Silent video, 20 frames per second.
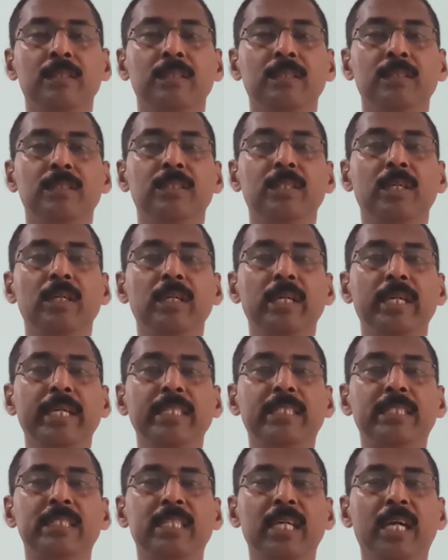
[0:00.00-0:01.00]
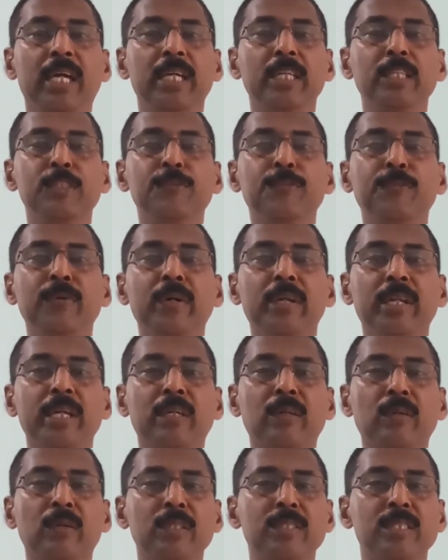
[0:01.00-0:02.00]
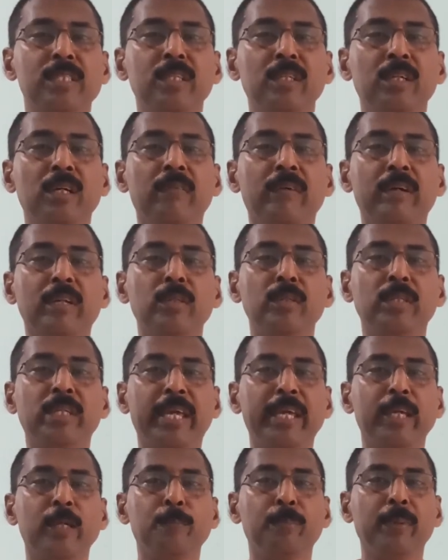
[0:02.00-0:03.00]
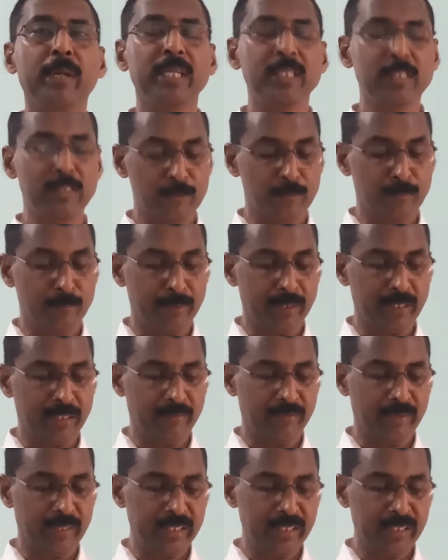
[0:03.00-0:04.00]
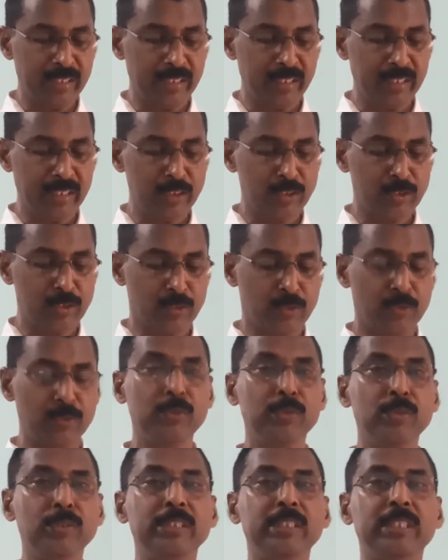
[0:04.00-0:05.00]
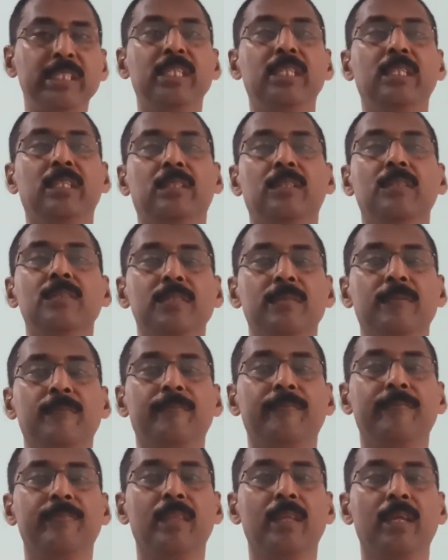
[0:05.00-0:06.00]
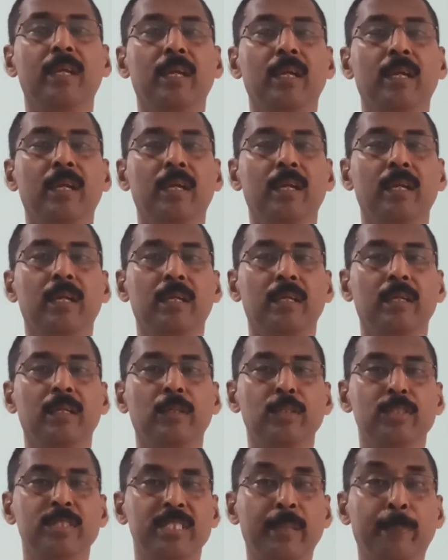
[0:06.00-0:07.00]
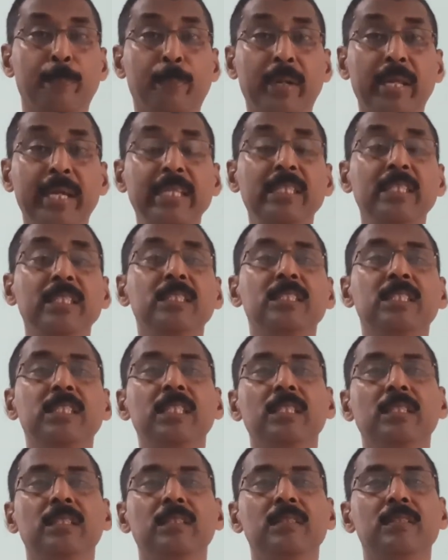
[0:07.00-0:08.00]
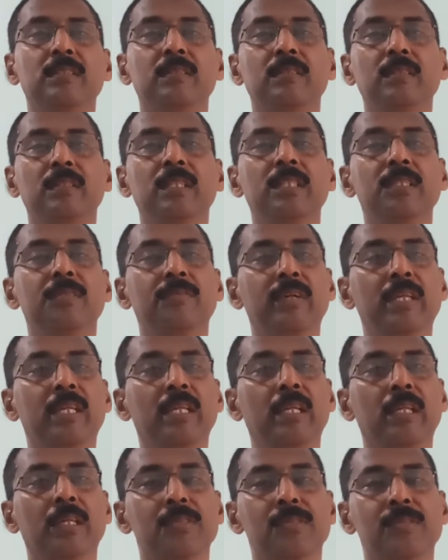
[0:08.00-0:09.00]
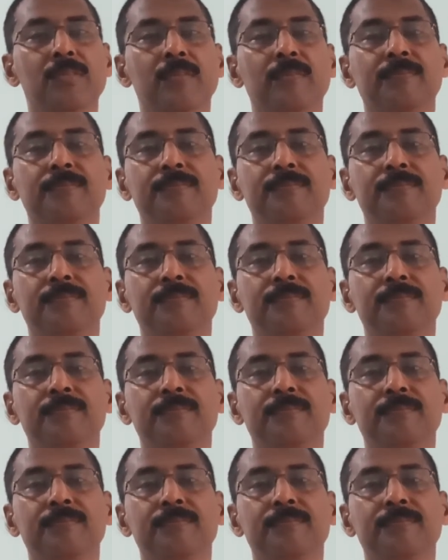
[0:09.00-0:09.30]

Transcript: So a chance for a crossing over to take place between these two genes, to separate these genes, is very less.